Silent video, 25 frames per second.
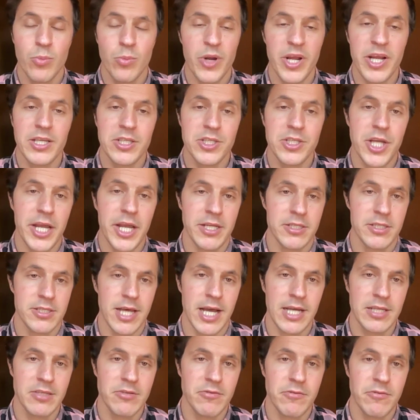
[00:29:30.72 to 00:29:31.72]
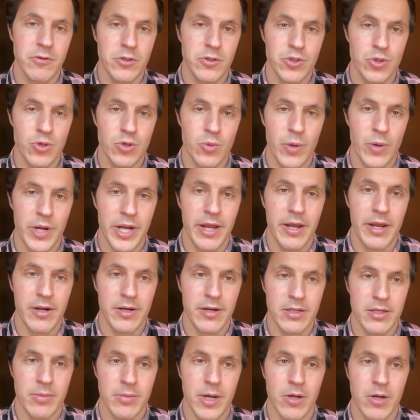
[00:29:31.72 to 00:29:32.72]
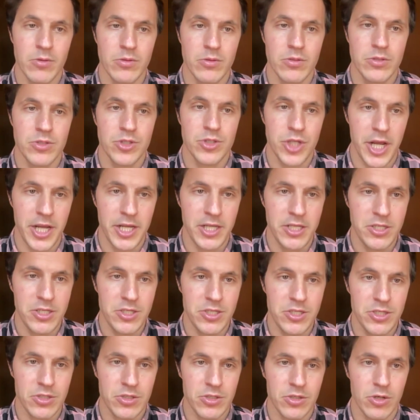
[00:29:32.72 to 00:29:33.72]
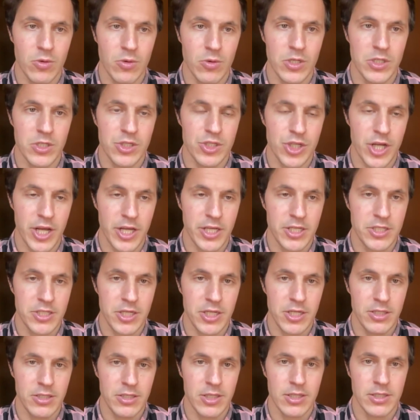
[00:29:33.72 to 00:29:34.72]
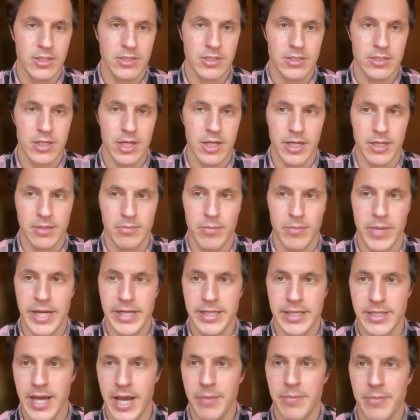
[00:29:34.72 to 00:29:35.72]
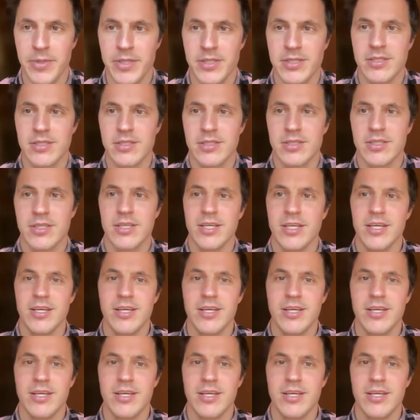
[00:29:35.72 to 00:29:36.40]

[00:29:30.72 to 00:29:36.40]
bring a change. That for sure, when I heard about change, and changing, that is like my type is